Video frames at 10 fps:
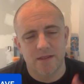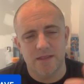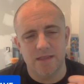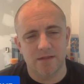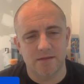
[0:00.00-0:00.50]

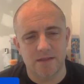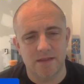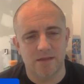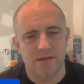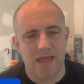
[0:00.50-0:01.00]

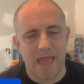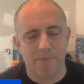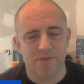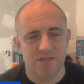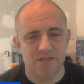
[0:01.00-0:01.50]
Ian
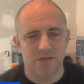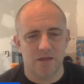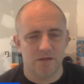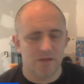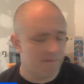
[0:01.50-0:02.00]
Hamilton
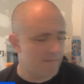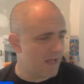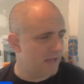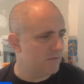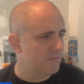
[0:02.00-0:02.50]
to come
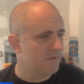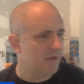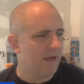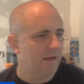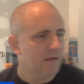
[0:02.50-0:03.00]
back. You've
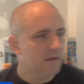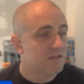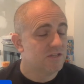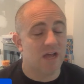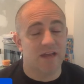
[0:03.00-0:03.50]
got
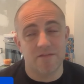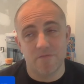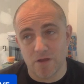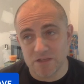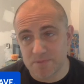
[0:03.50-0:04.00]
Scott
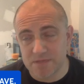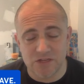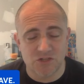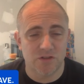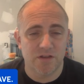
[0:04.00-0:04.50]
Efrost
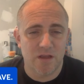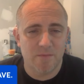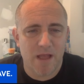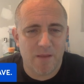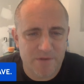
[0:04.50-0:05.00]
potentially to
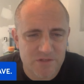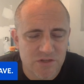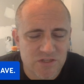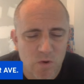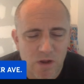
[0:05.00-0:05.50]
come back, but he
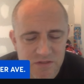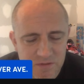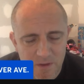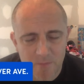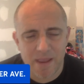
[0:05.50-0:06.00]
still has to work on
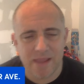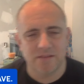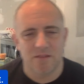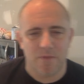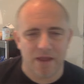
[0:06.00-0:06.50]
some
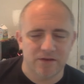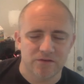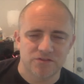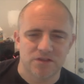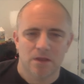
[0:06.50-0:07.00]
command in the
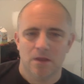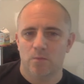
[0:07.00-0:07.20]
minors.